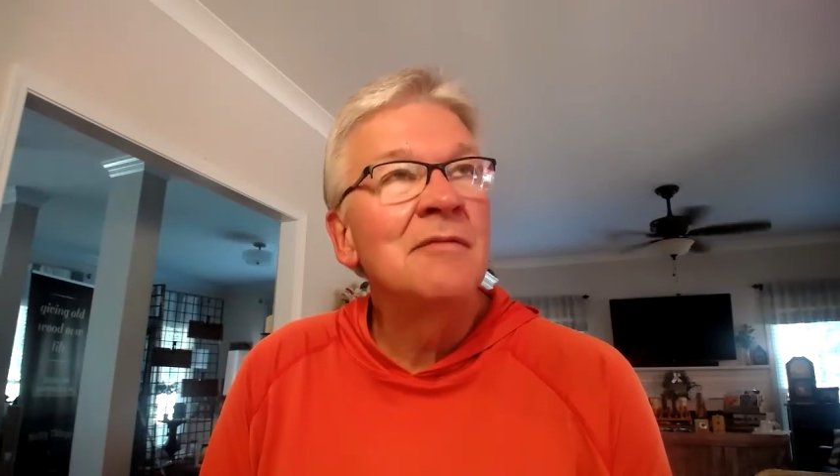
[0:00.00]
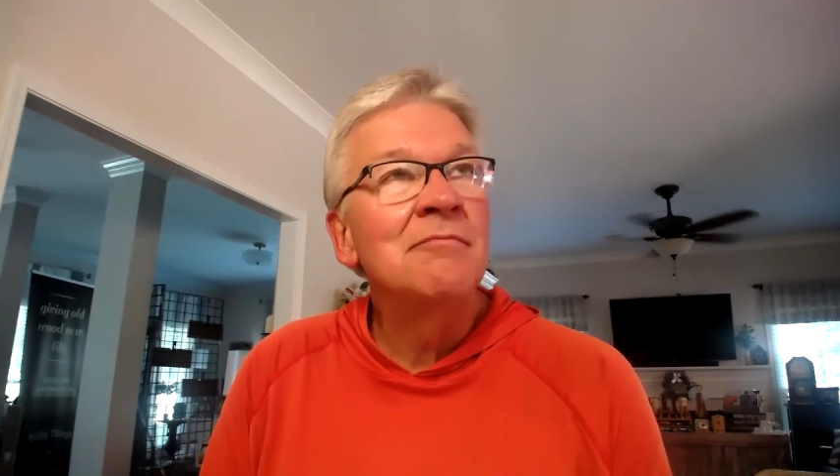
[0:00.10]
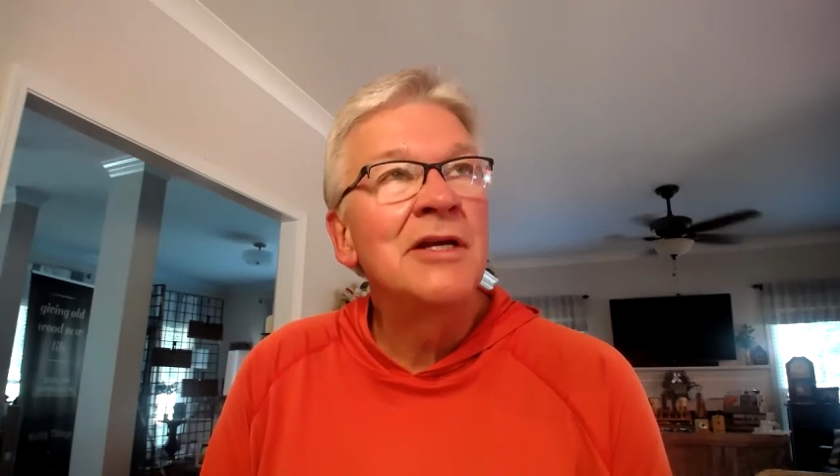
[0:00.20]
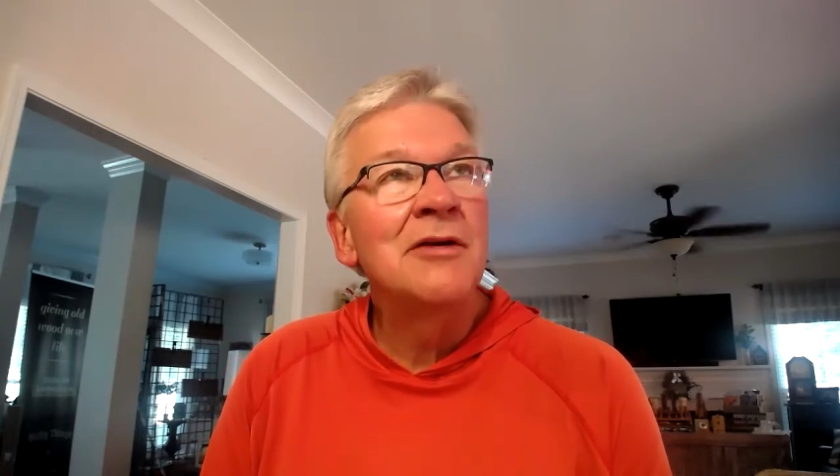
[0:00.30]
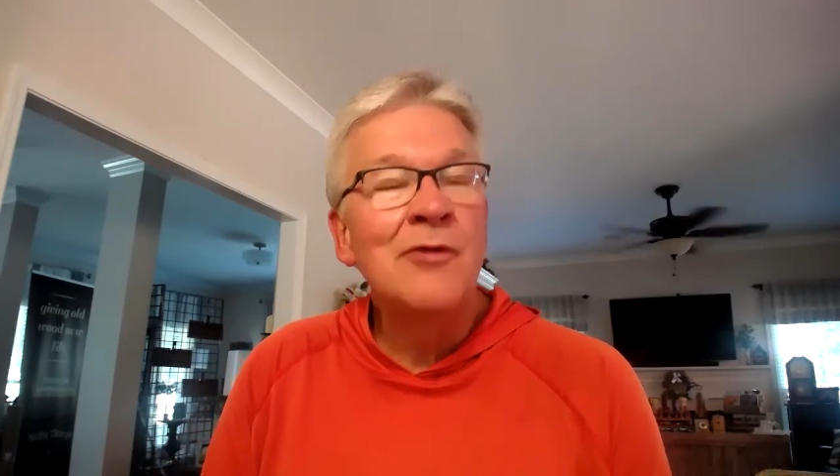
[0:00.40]

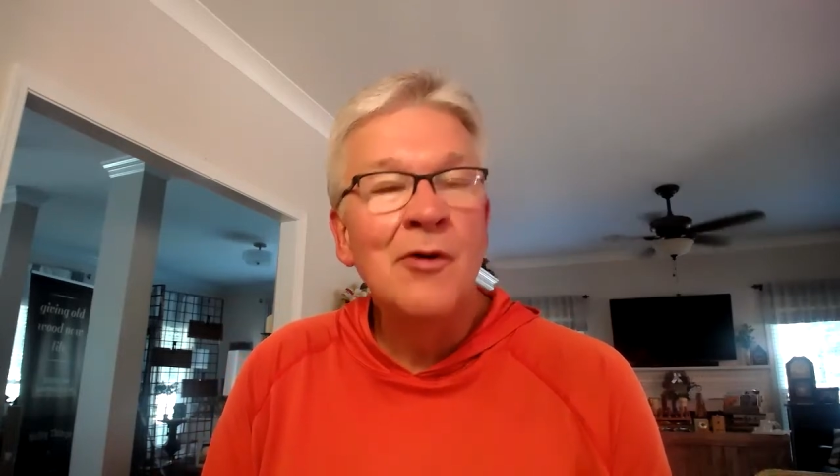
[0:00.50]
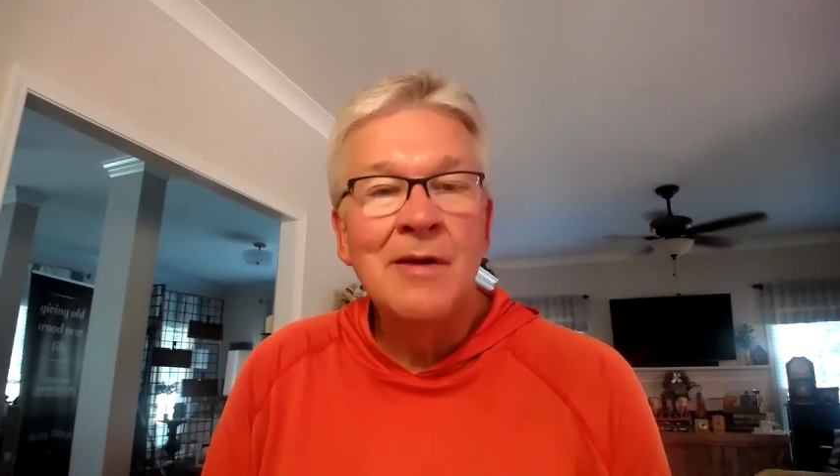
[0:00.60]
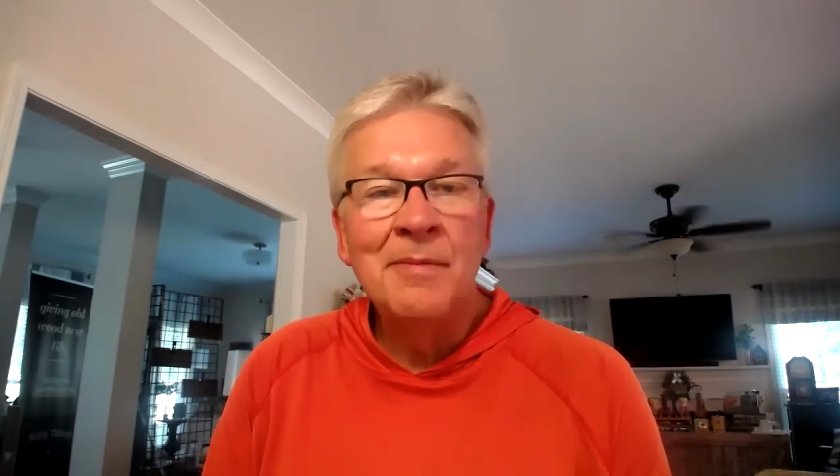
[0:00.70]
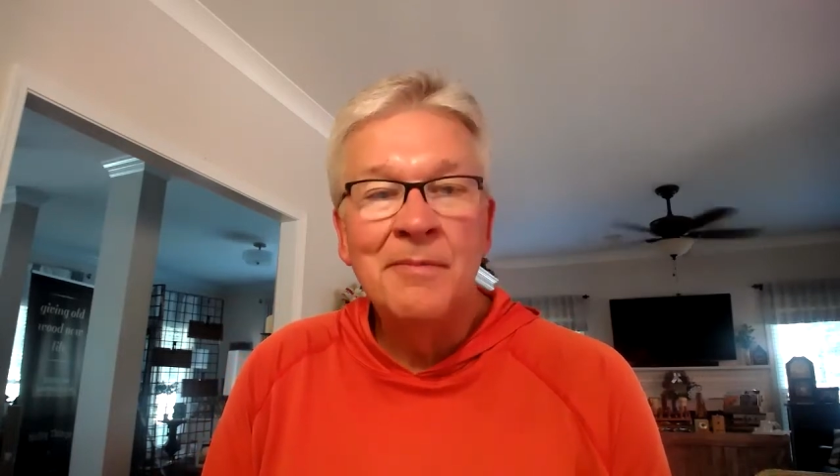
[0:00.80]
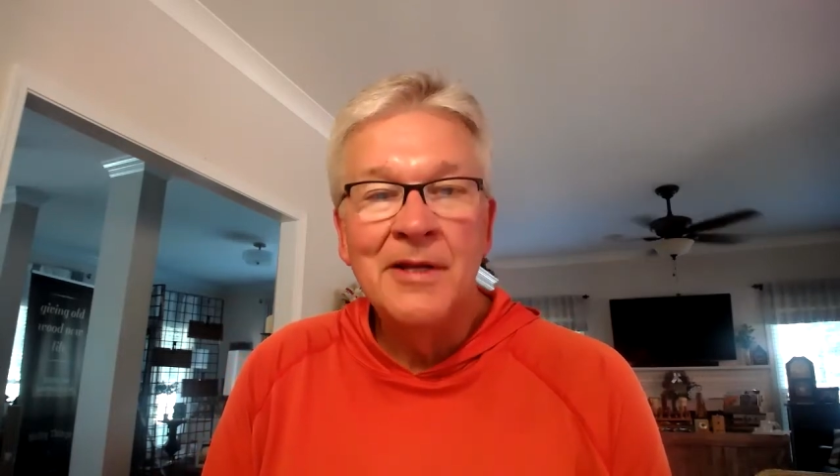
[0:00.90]
being grown
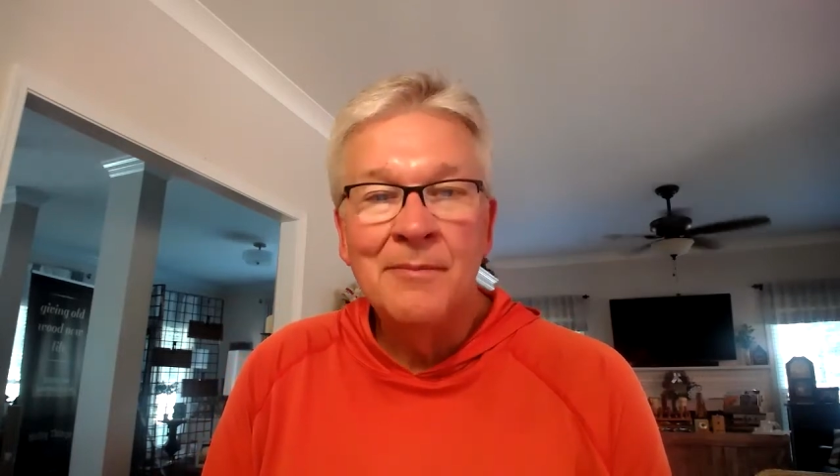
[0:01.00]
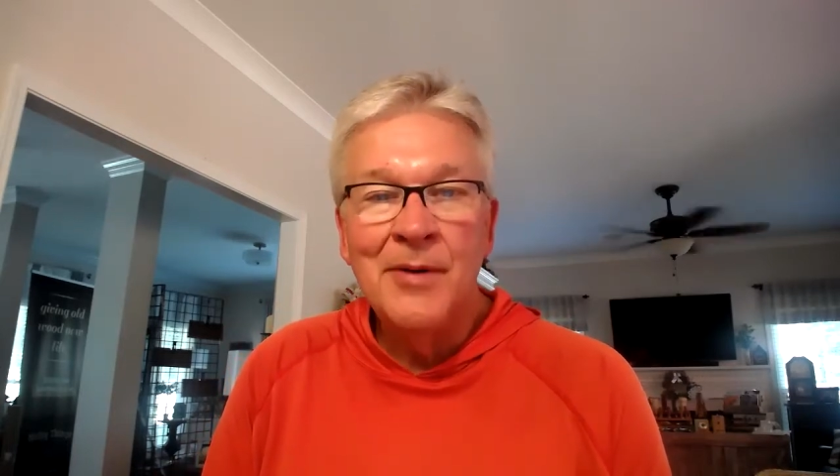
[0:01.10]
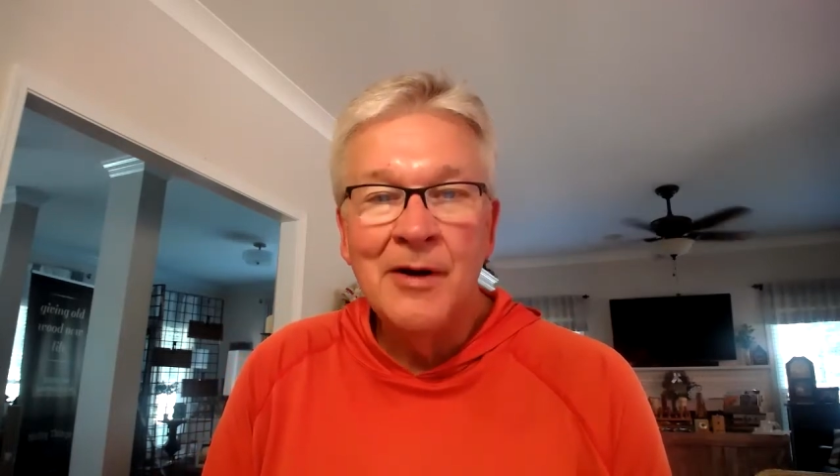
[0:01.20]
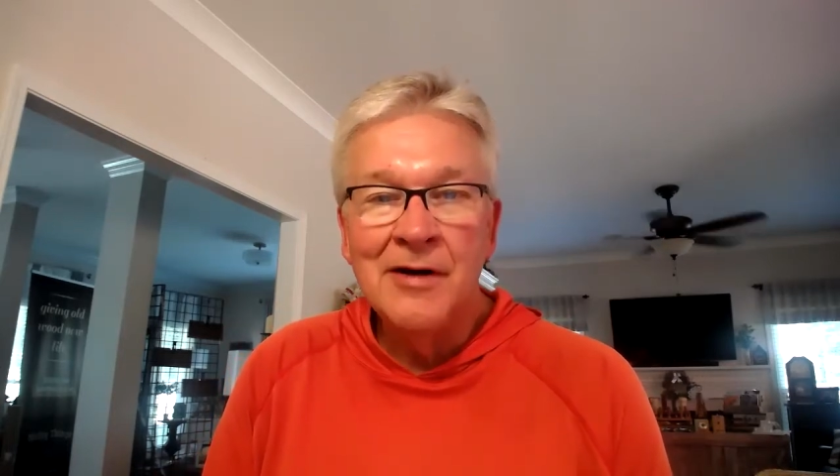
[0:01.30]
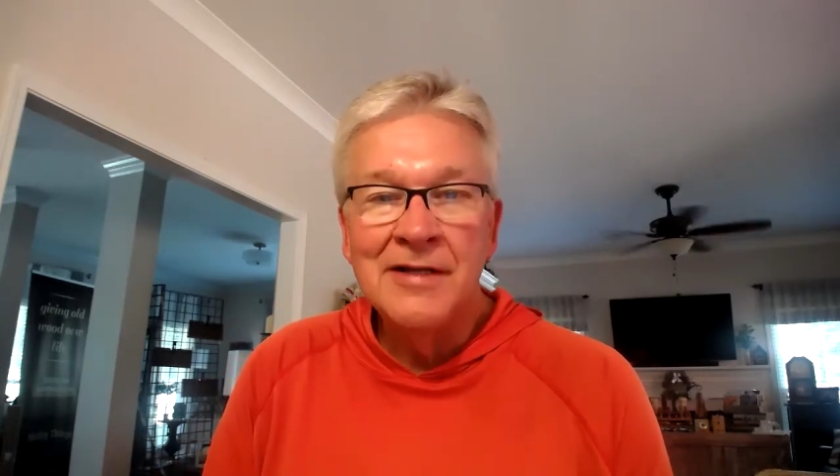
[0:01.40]
up and being a parent,